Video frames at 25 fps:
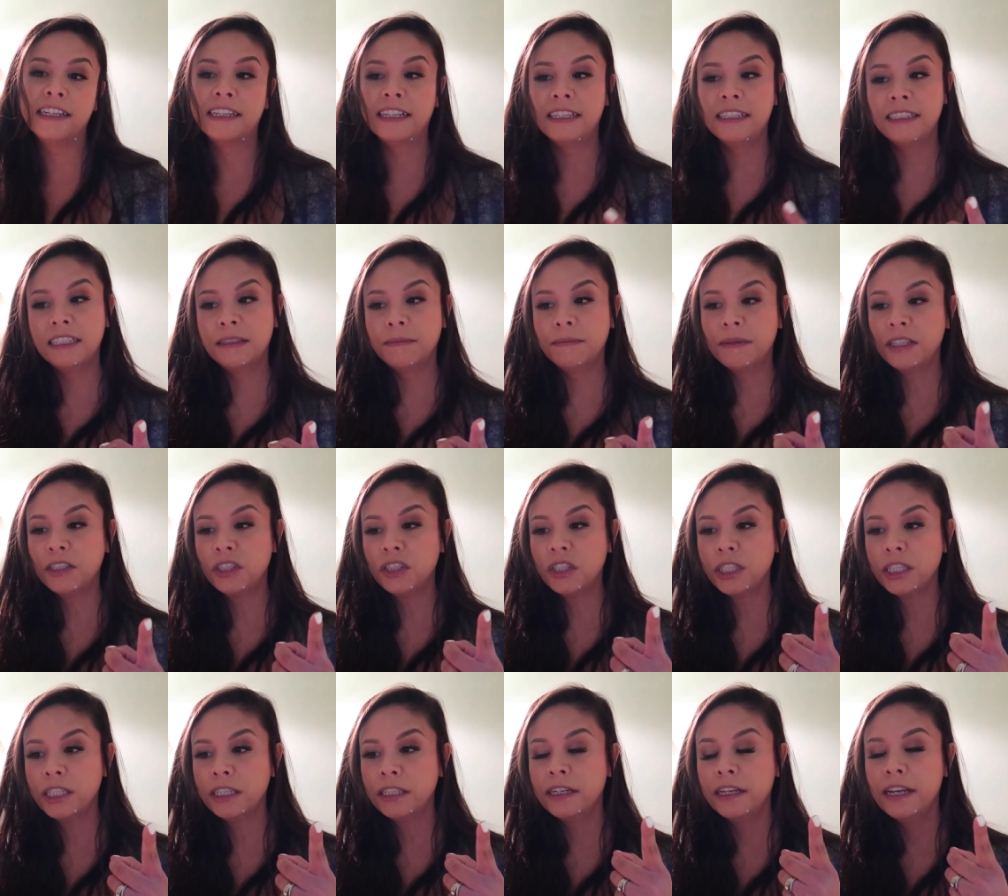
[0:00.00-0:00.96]
And I did
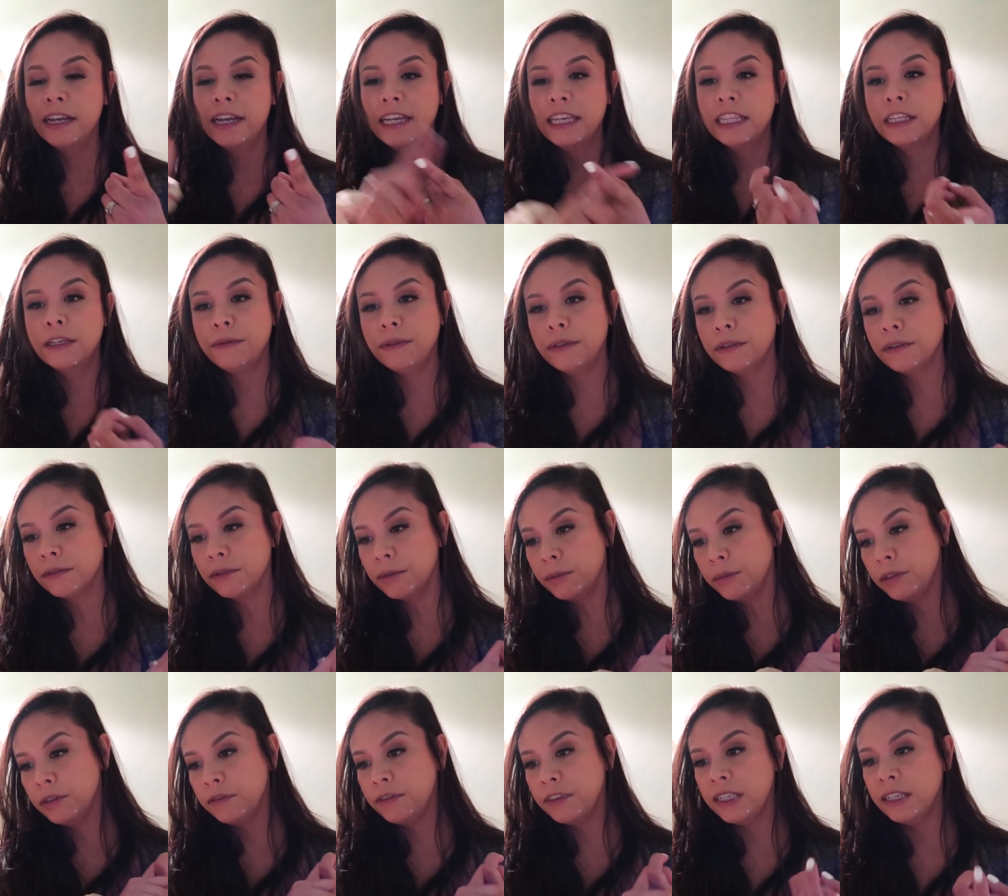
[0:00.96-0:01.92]
mention that we were
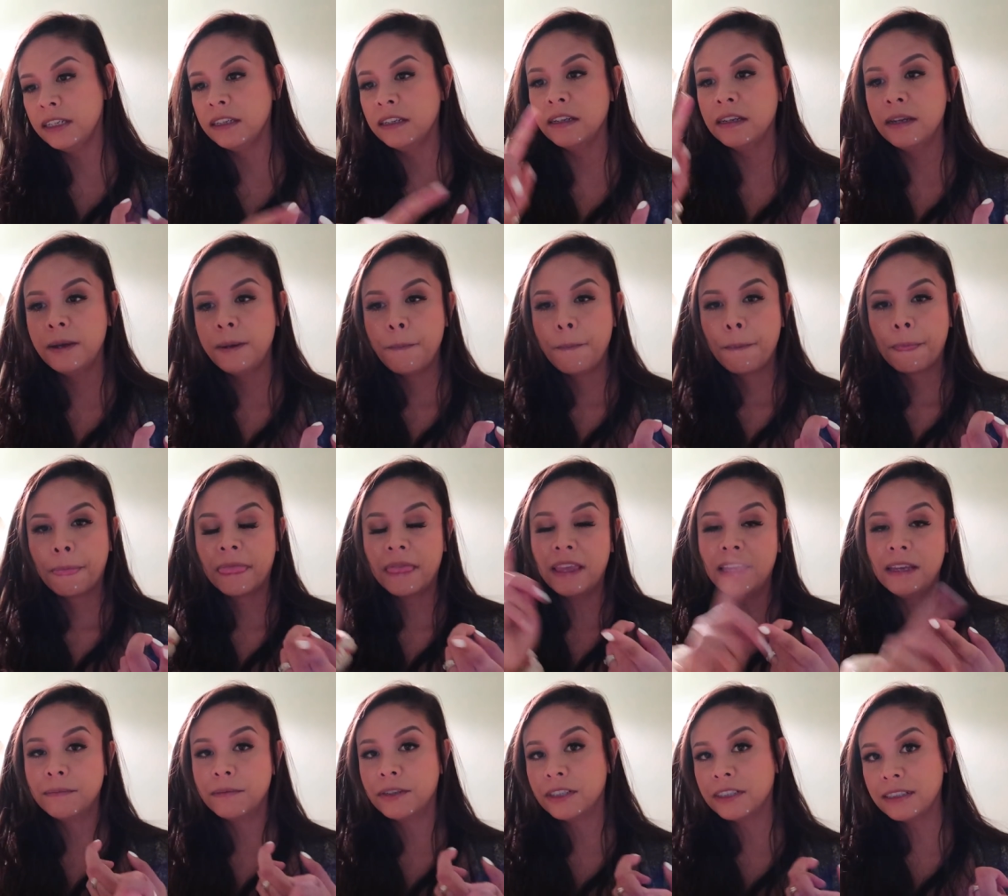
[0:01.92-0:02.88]
removing
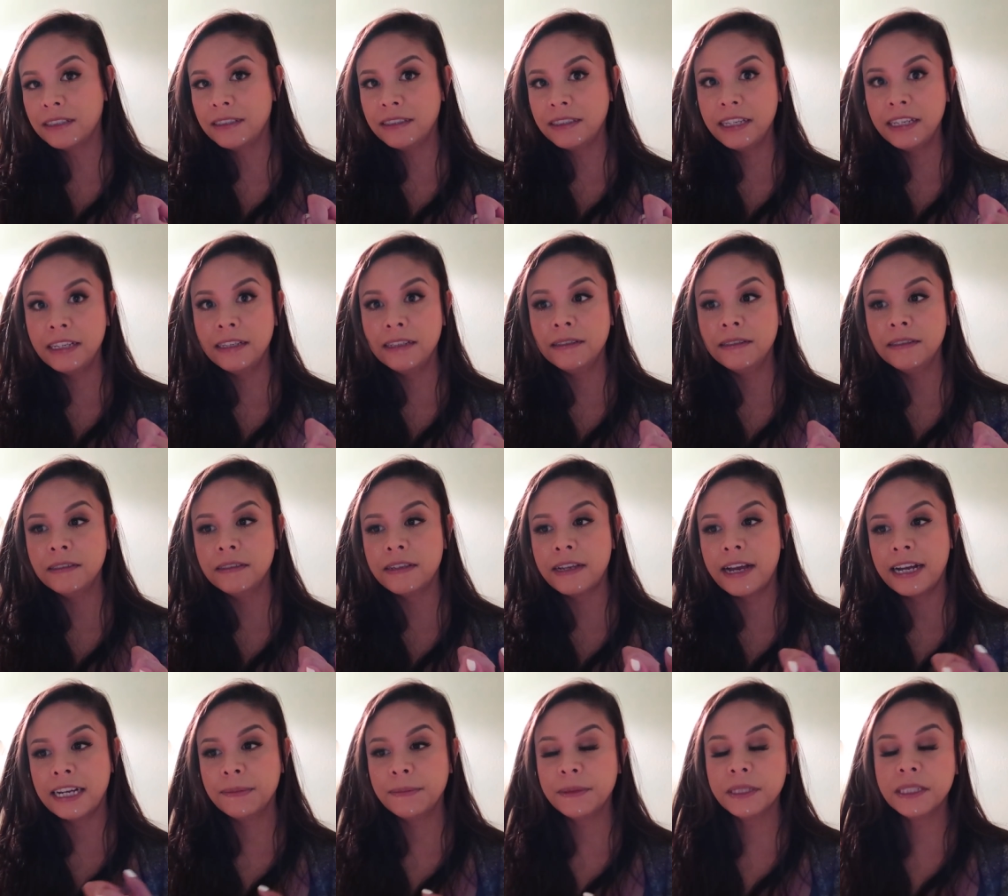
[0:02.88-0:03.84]
the in-person sales
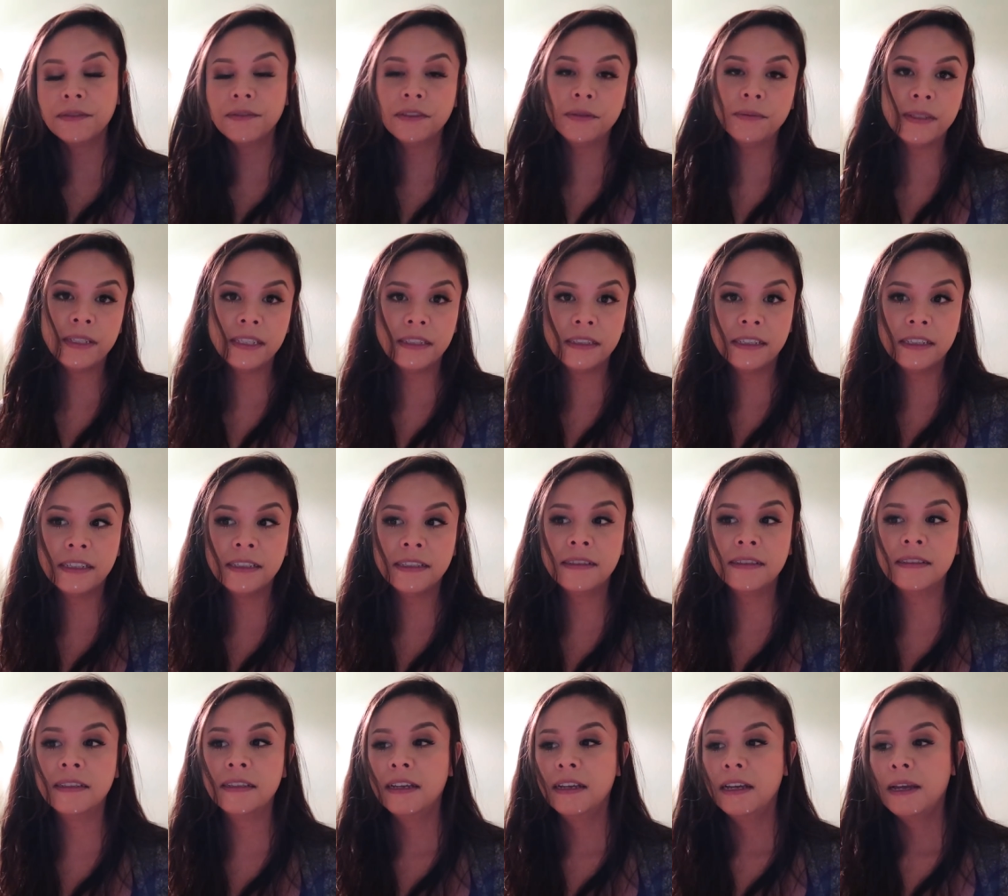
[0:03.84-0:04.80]
aspect of our
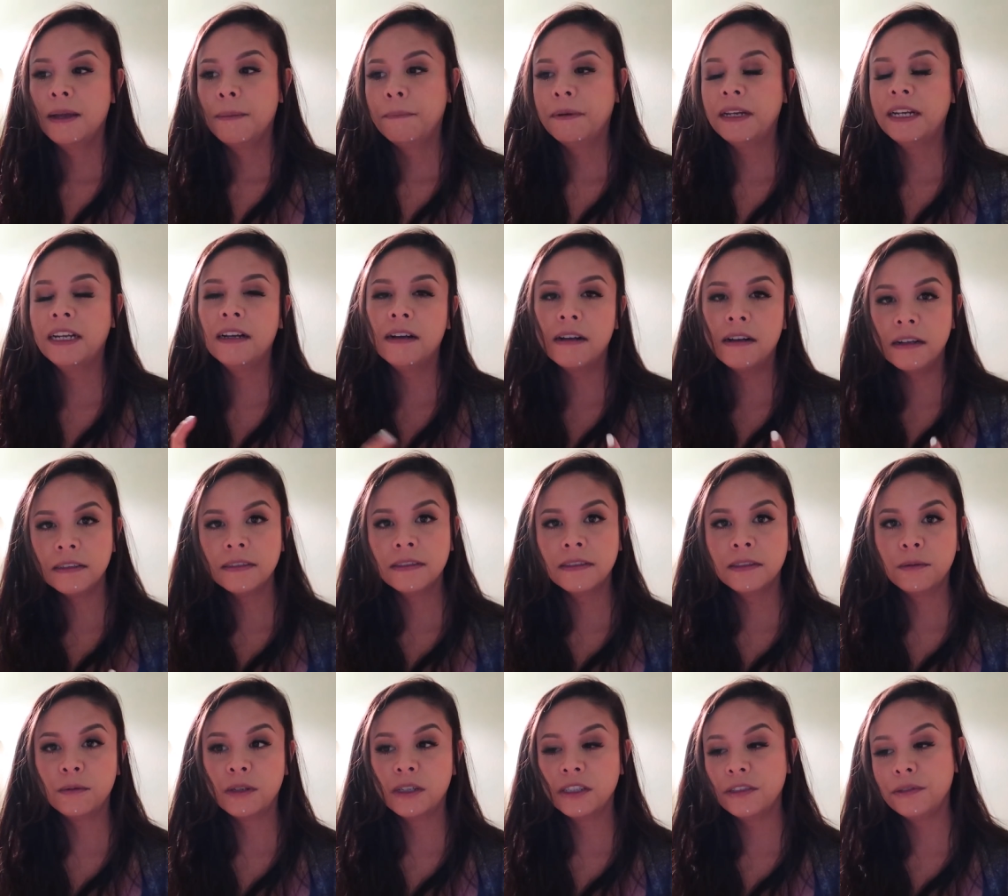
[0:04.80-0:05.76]
business, but I
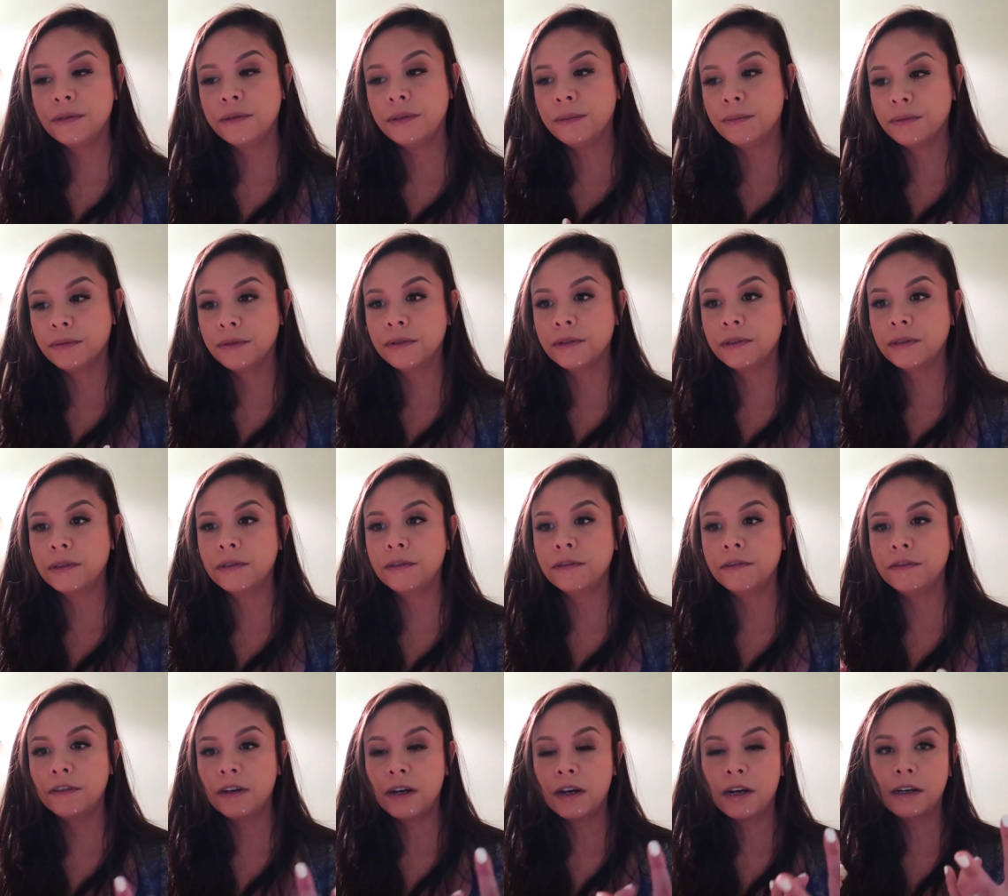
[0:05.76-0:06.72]
also want to
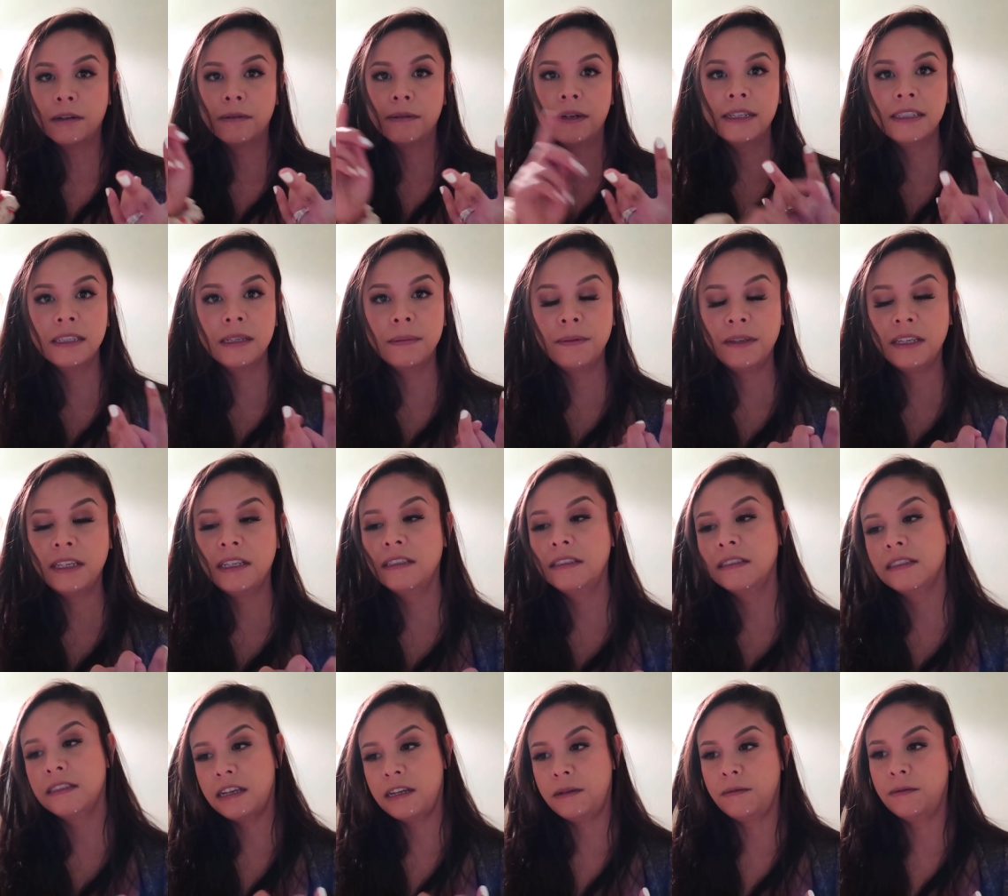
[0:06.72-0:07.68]
improve our
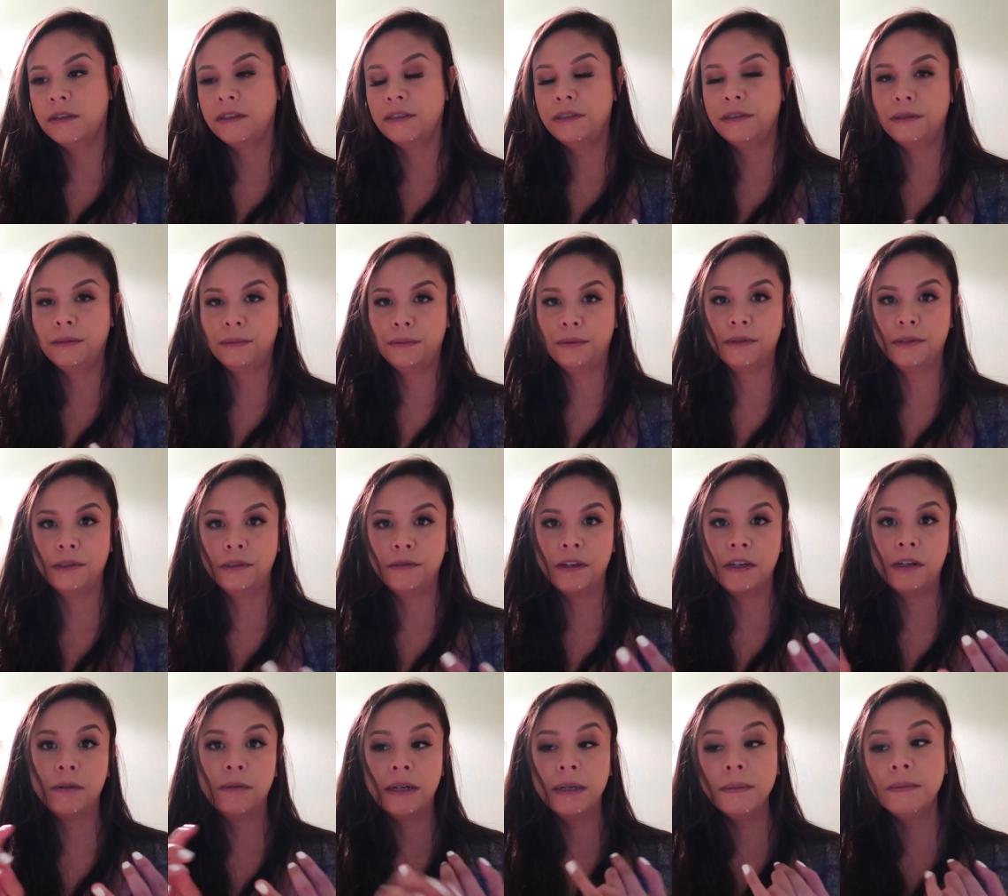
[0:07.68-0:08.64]
recipes. I want to improve
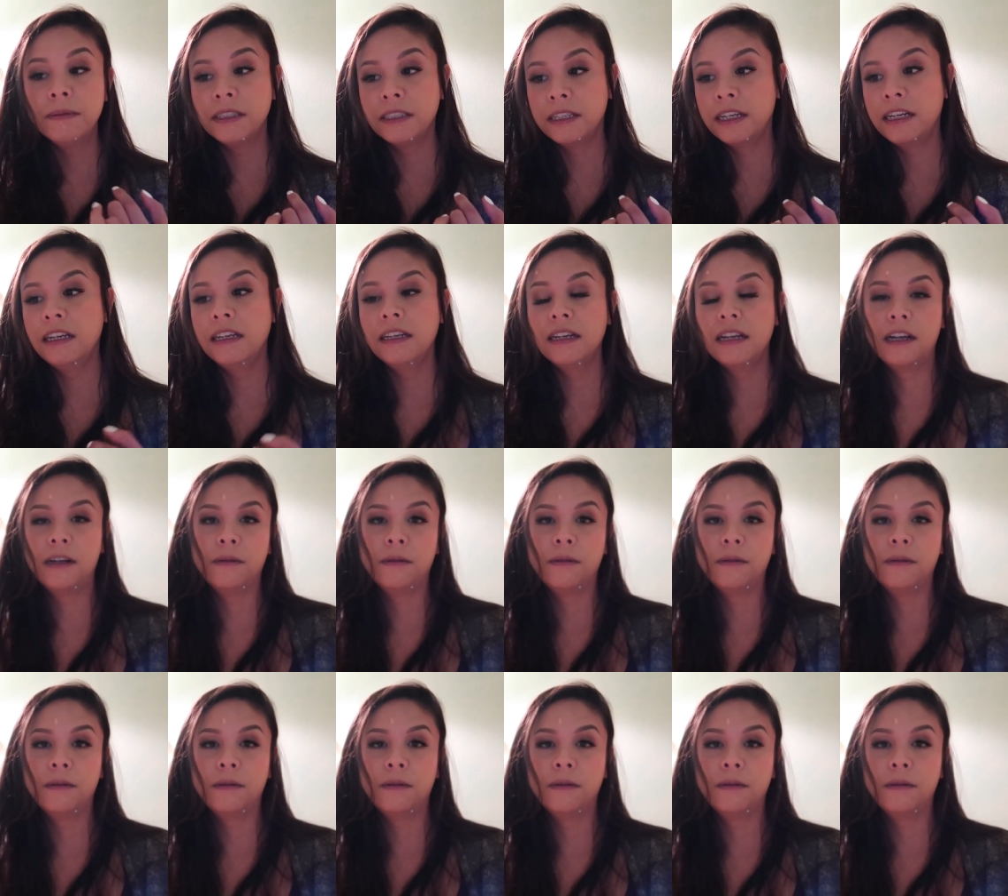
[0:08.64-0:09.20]
our website.